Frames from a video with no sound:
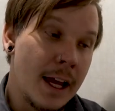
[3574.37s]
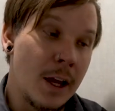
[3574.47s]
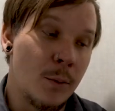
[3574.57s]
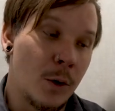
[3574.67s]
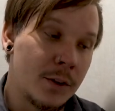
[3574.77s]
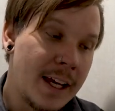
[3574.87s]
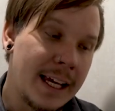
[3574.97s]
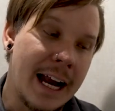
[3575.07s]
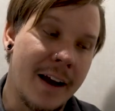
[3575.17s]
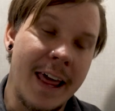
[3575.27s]
It will
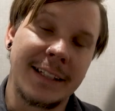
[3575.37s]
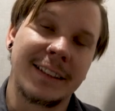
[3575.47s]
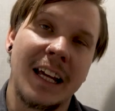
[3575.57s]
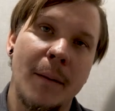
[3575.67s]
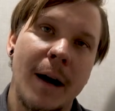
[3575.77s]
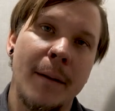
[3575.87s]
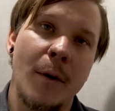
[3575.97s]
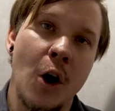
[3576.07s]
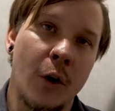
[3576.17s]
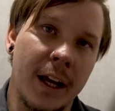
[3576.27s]
take it out of that standby
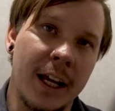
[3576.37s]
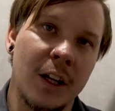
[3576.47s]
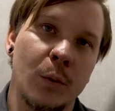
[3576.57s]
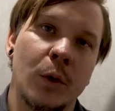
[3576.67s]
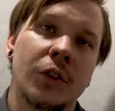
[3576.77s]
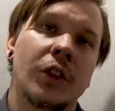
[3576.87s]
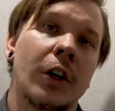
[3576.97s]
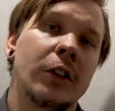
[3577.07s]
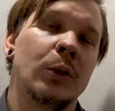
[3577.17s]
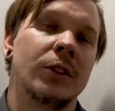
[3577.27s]
mode and it will
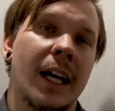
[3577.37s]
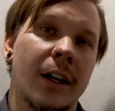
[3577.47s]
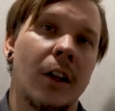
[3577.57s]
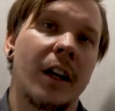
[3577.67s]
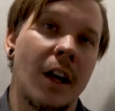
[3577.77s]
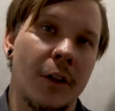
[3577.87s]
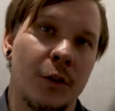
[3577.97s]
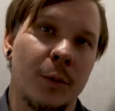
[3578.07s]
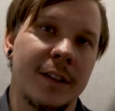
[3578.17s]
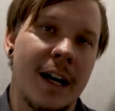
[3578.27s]
start to cycle another
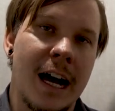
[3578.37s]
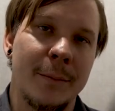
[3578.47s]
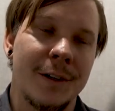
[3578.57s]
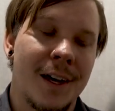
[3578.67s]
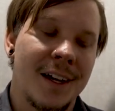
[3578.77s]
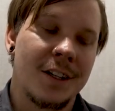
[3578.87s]
3 times.